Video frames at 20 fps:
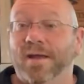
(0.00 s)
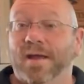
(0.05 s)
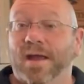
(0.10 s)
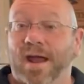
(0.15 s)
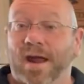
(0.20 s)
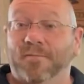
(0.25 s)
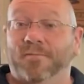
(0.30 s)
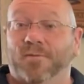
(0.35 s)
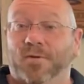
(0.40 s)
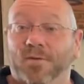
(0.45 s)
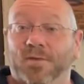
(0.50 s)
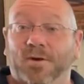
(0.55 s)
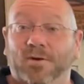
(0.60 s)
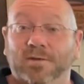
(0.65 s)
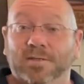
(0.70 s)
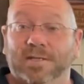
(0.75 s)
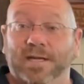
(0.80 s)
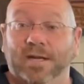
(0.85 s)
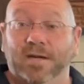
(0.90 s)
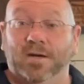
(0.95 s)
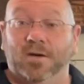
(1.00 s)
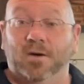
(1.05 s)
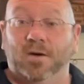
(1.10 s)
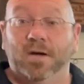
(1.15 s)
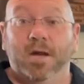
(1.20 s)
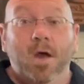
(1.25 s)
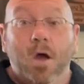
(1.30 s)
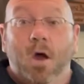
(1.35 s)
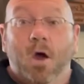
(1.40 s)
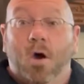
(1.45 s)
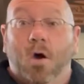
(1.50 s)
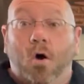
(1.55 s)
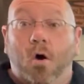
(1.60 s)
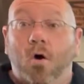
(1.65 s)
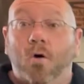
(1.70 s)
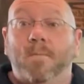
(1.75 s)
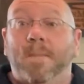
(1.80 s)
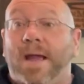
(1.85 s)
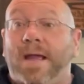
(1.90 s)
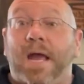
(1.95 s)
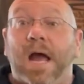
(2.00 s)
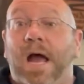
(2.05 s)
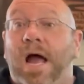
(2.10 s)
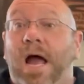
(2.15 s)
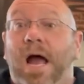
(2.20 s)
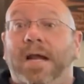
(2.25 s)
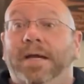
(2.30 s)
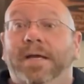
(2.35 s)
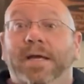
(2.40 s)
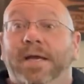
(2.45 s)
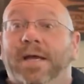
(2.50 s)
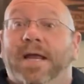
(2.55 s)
And for those that are going, oh my God,